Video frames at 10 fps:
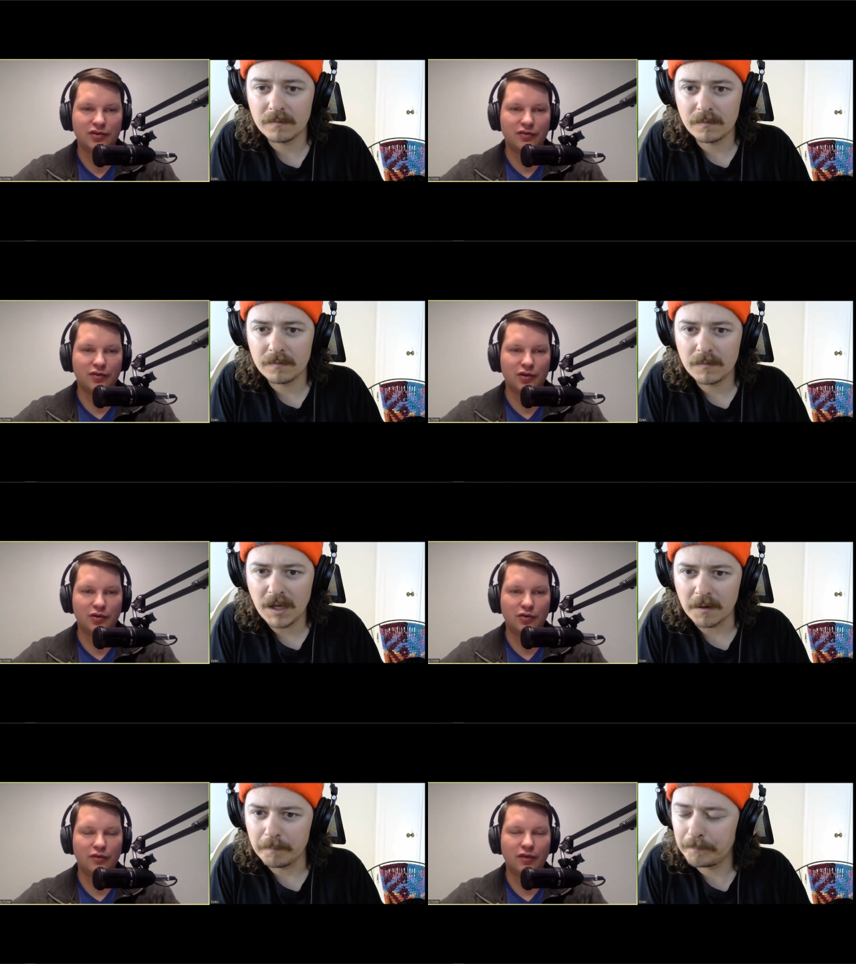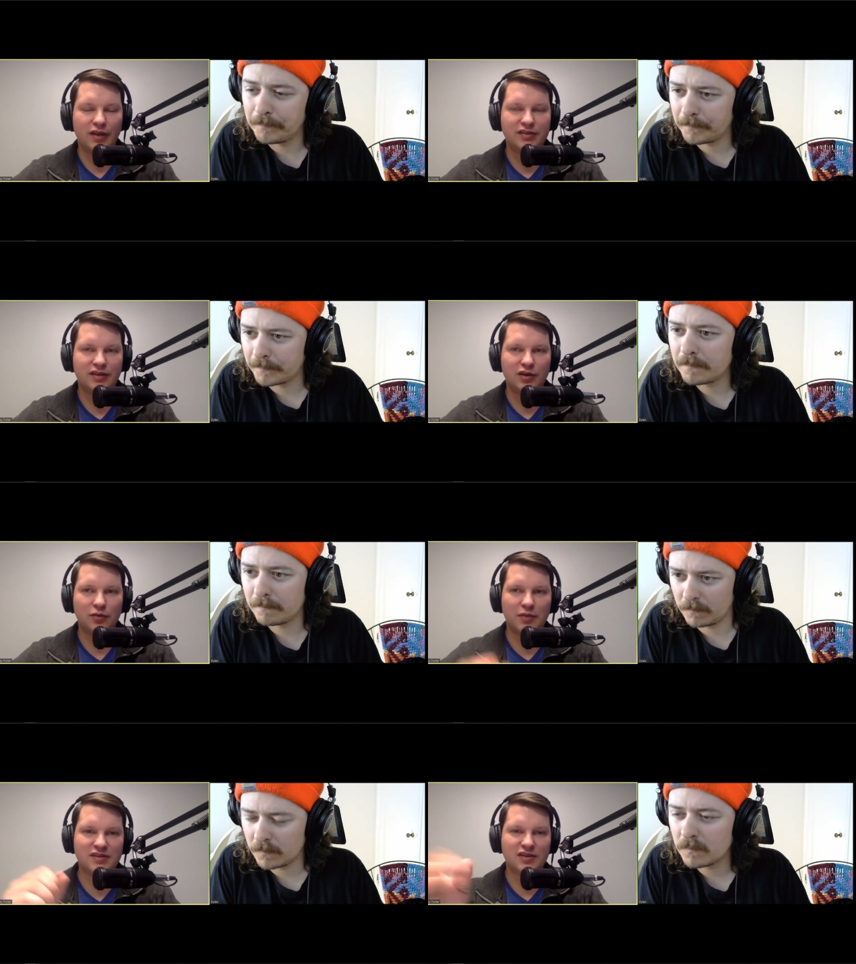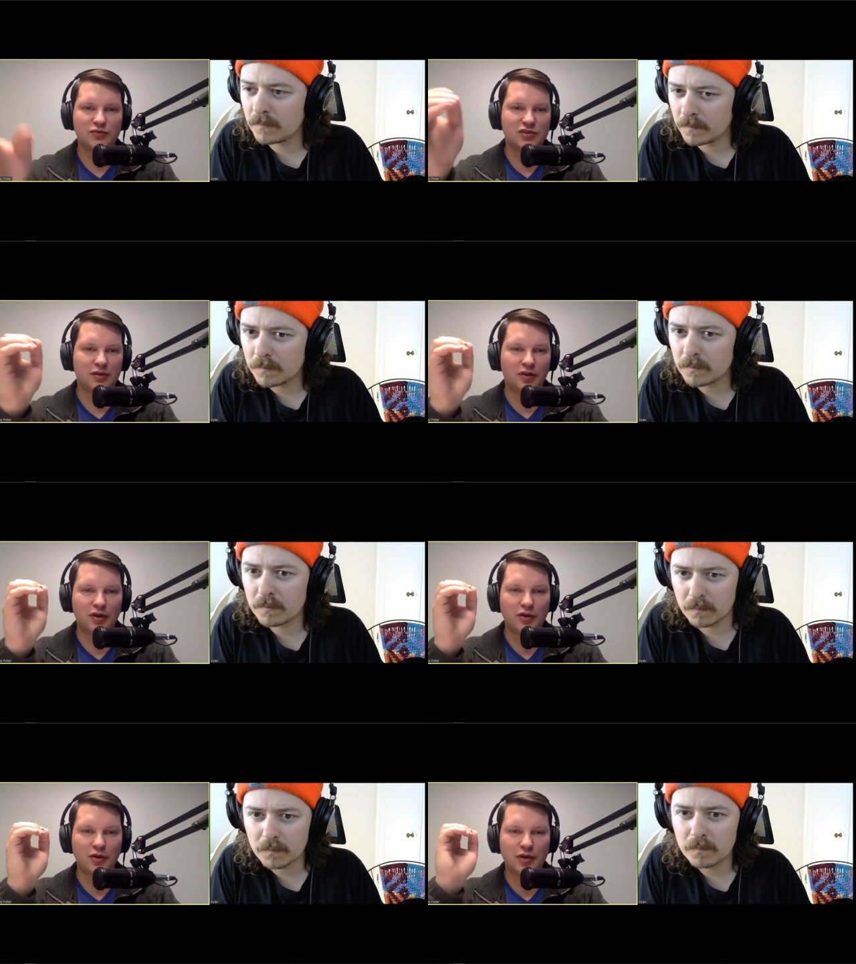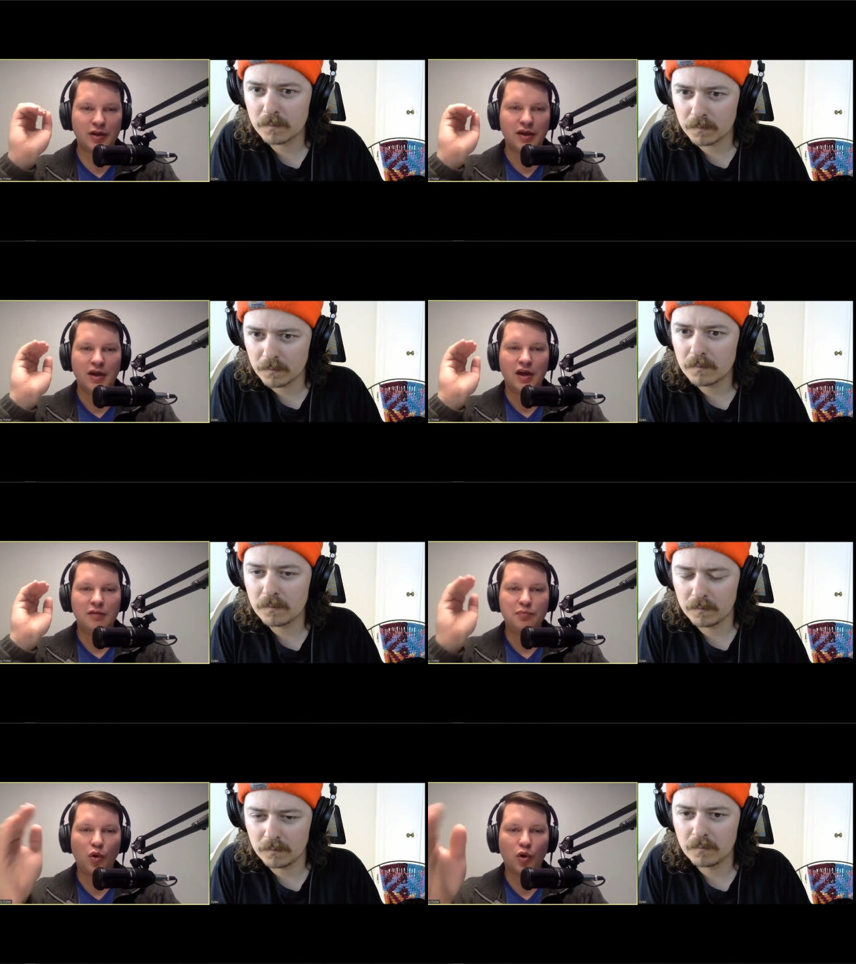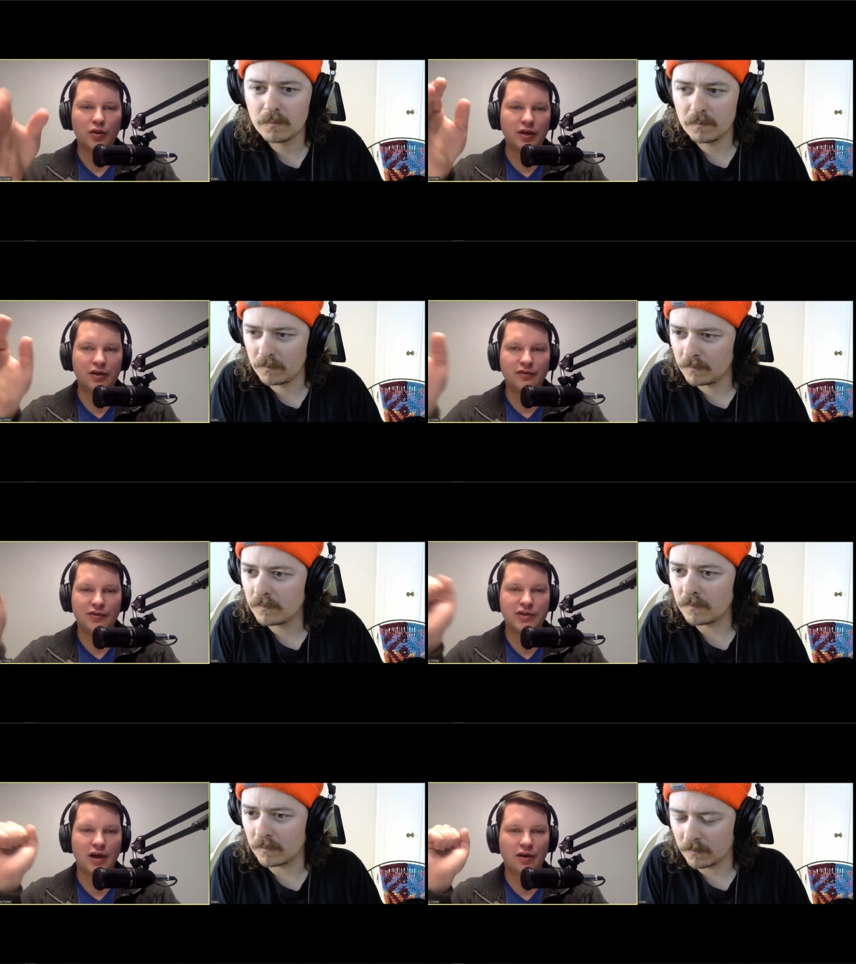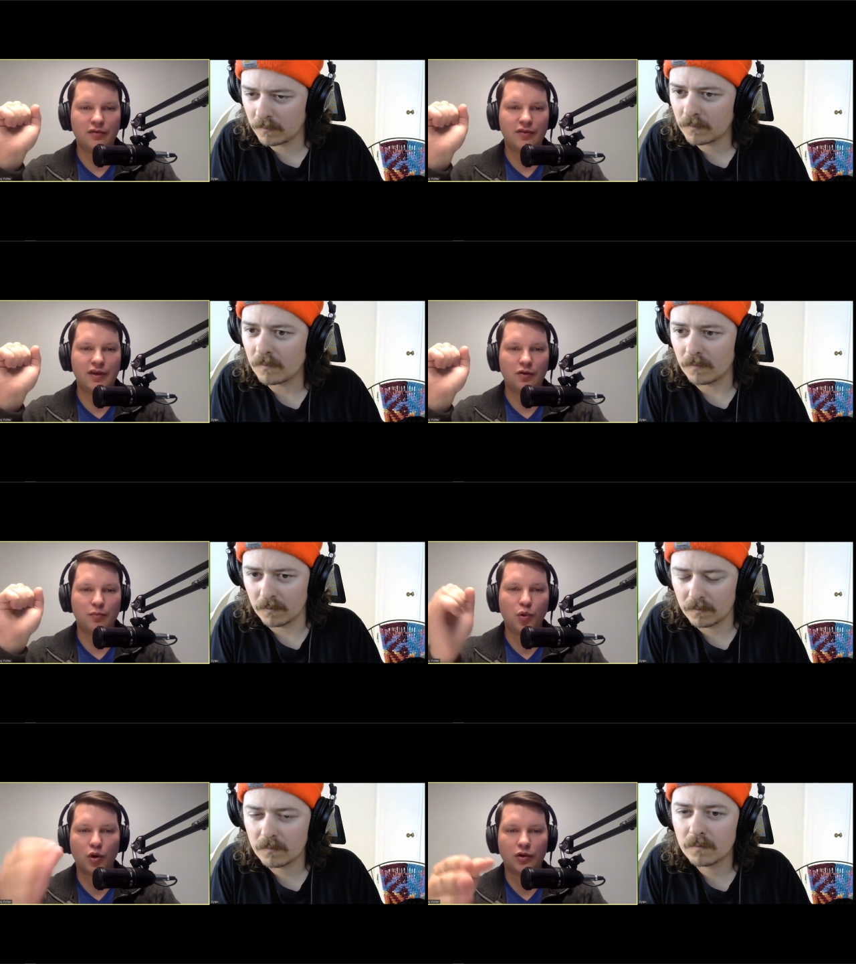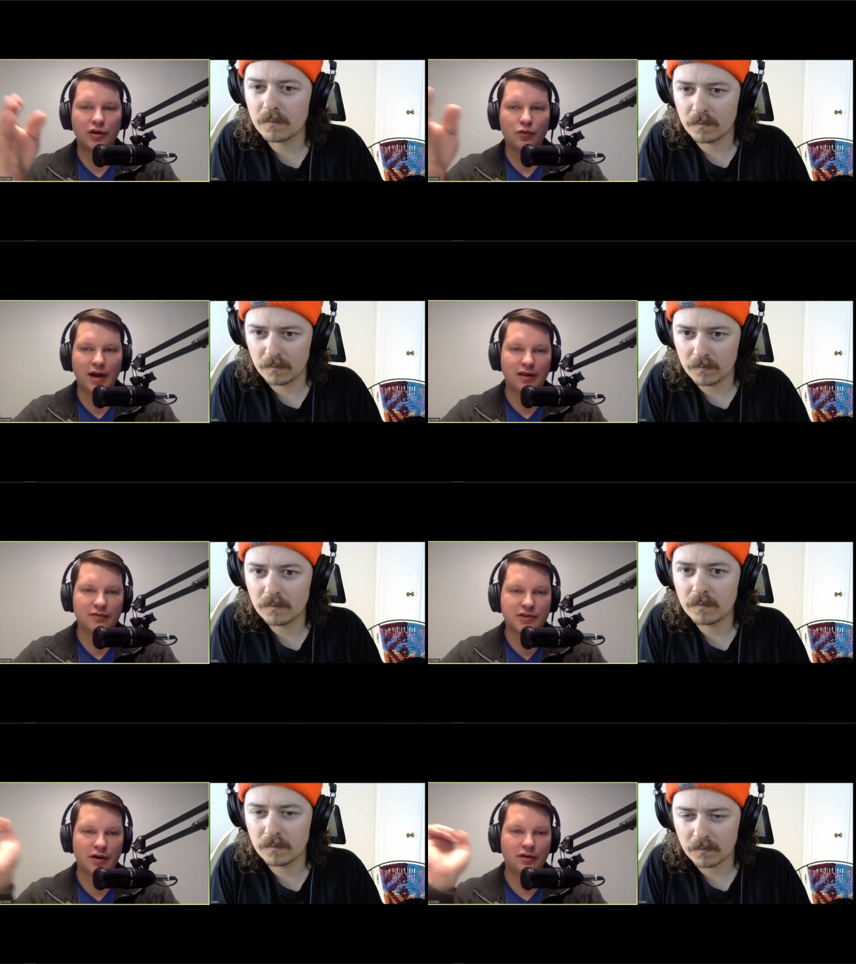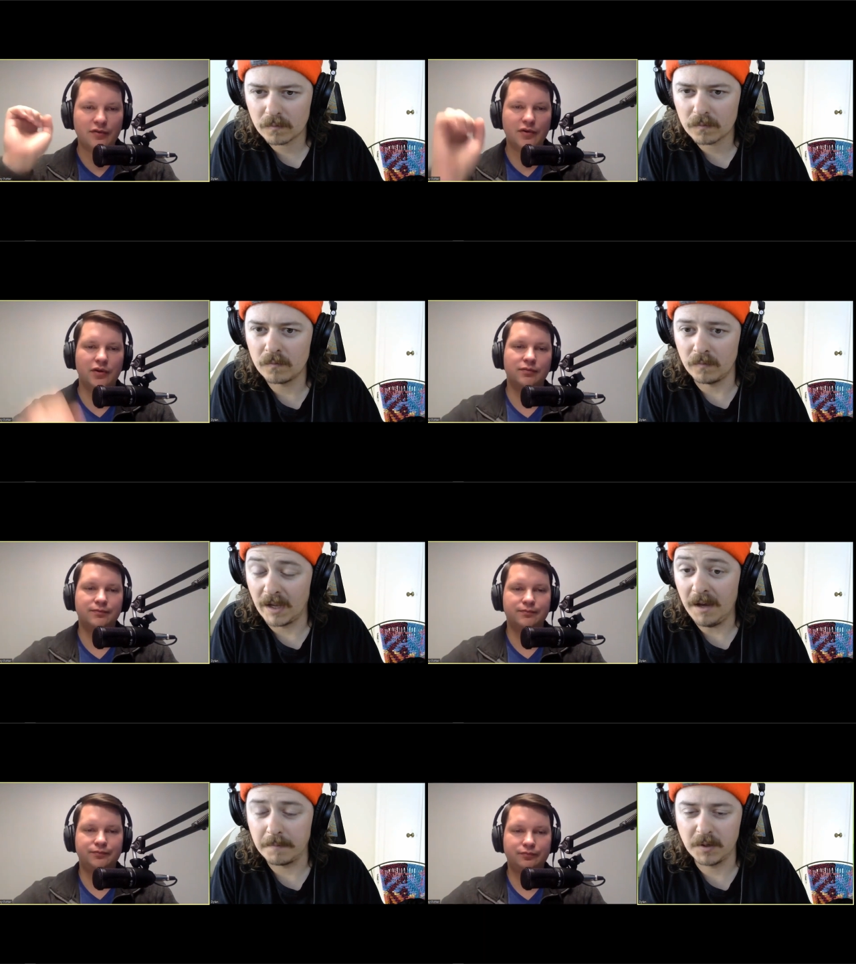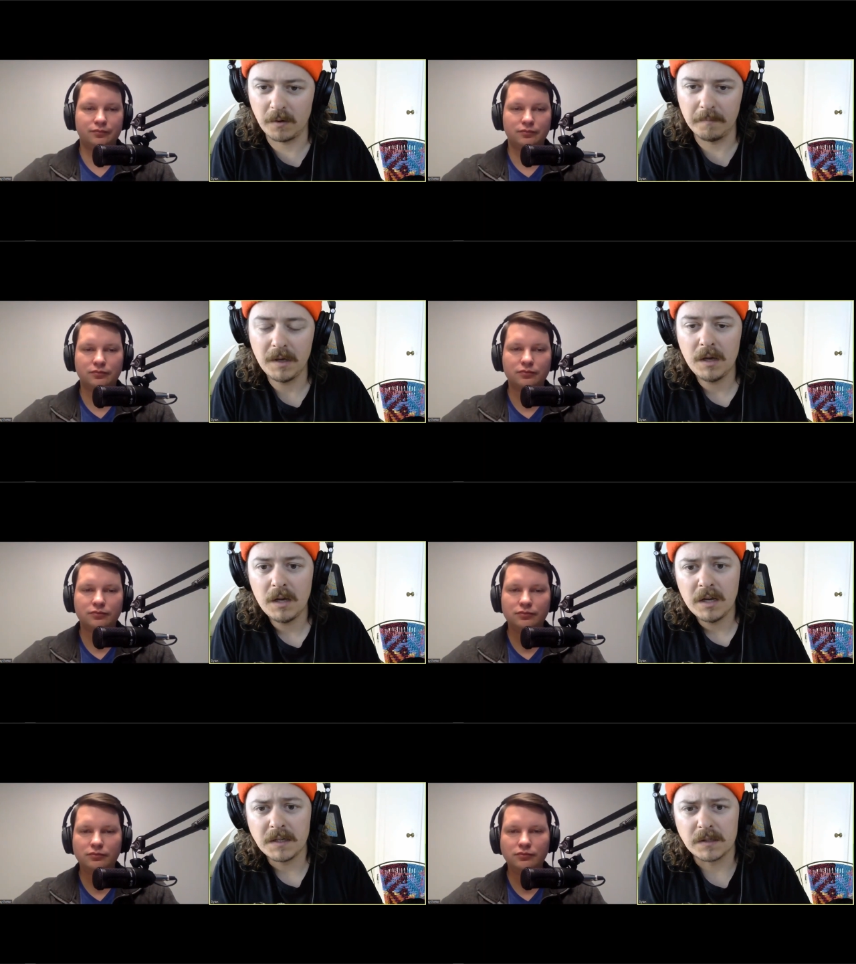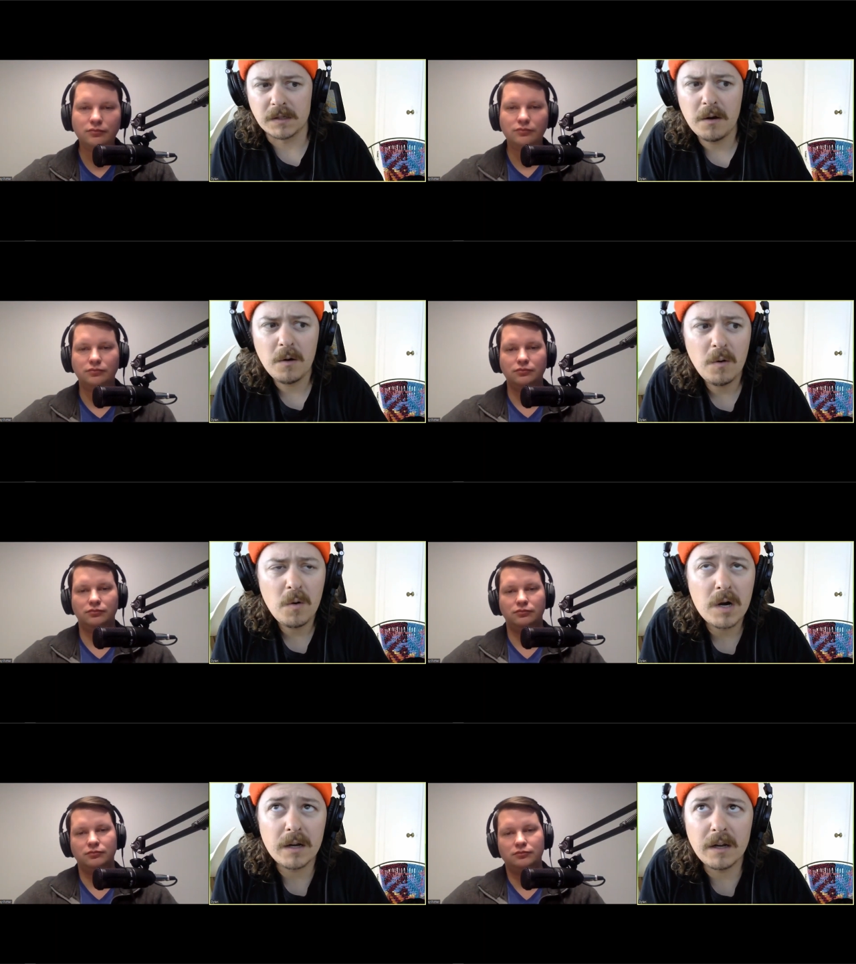Speaker 1: for you, yeah. let's say your business was literally Portland photography or Portland wedding photographer.
Speaker 2: Yeah, totally. So